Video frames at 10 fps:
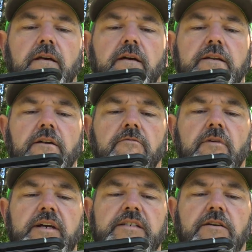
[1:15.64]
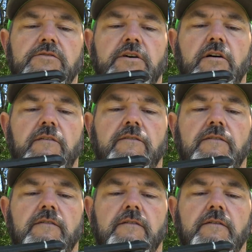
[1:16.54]
until the release goes off.
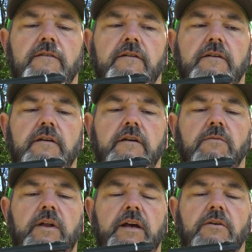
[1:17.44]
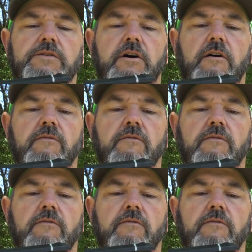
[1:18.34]
When it goes off,